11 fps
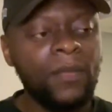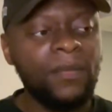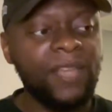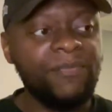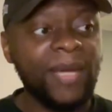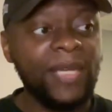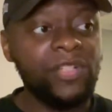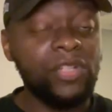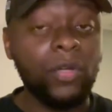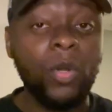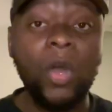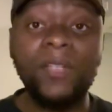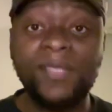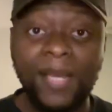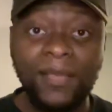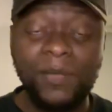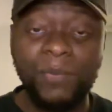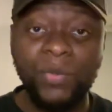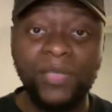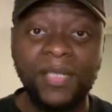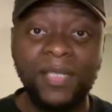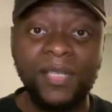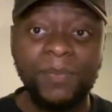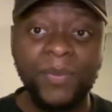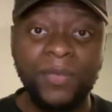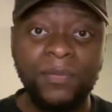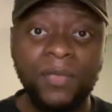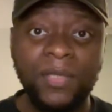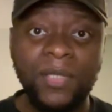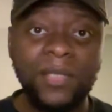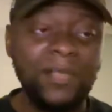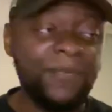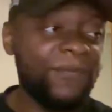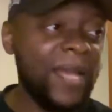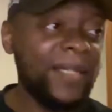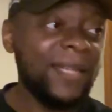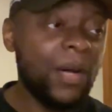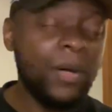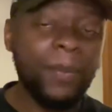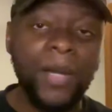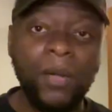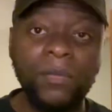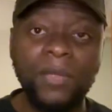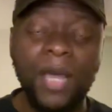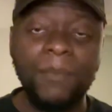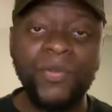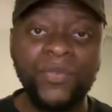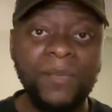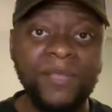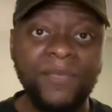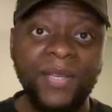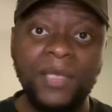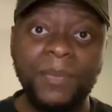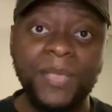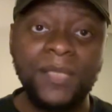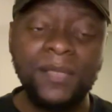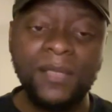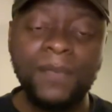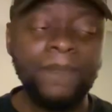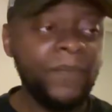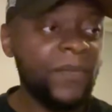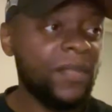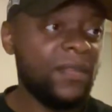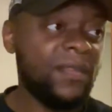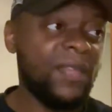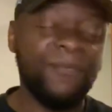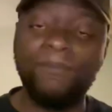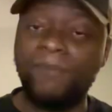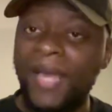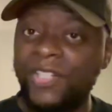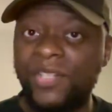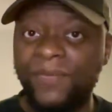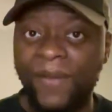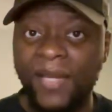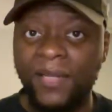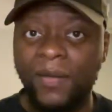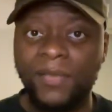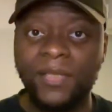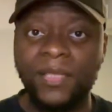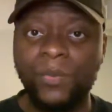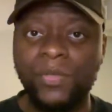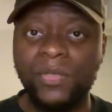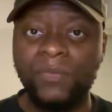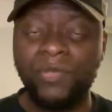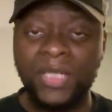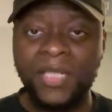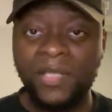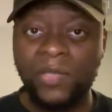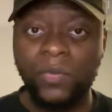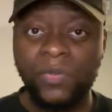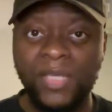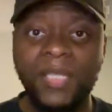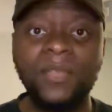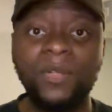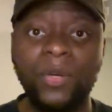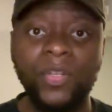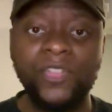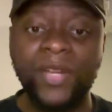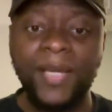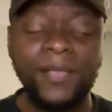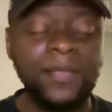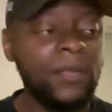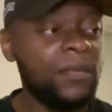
They've managed to contact Sporting Lisbon to find out about Amorim's availability. They've managed to find out that there was a release clause in the contract.